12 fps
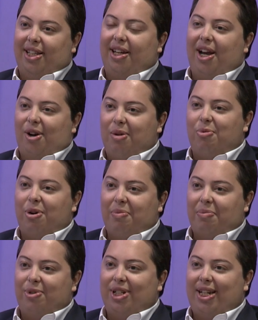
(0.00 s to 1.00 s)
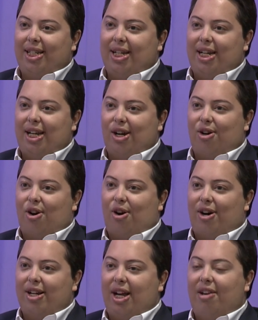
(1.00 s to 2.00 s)
that the county board members get to hear
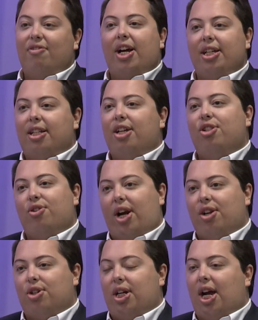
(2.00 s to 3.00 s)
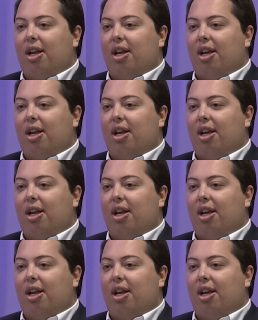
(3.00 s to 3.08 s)
on advice and strategy.